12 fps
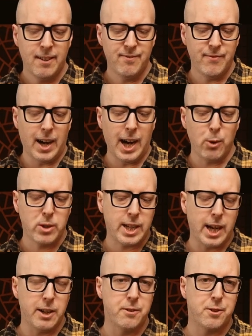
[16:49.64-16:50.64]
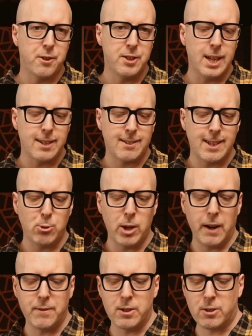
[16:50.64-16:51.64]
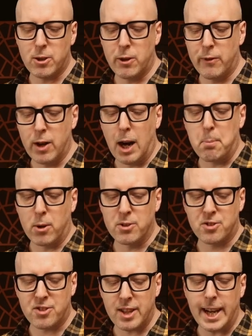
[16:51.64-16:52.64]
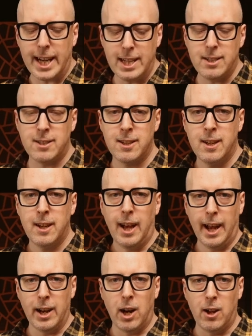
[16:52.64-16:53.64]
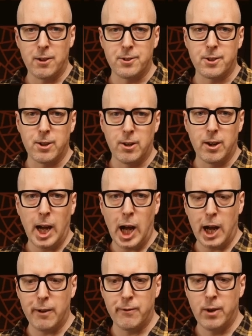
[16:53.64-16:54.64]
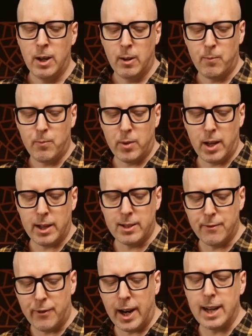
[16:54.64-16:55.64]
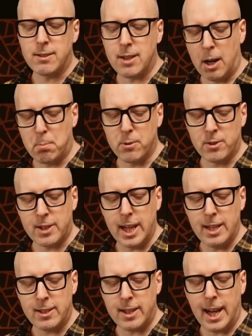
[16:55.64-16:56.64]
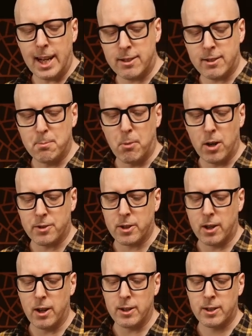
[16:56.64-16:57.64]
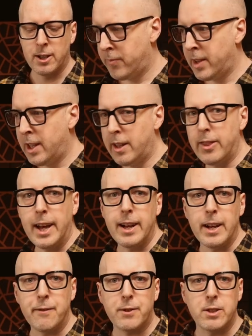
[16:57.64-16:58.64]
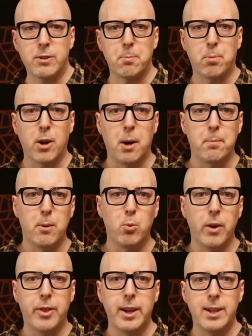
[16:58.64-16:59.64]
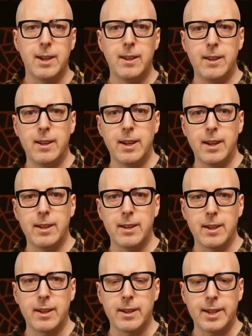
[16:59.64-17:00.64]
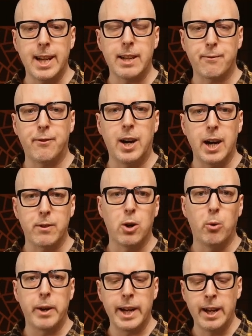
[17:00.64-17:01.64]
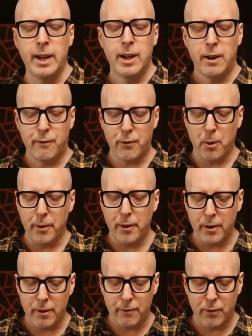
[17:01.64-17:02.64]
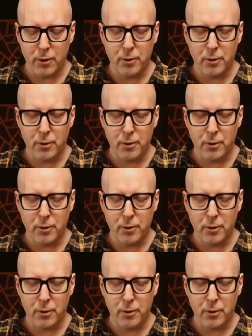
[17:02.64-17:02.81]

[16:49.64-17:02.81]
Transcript: I would kind of suggest that you have the server up on stage and also have a device up on stage as the master clock. Then if there's a problem with the uh, Cat 5 going from the front of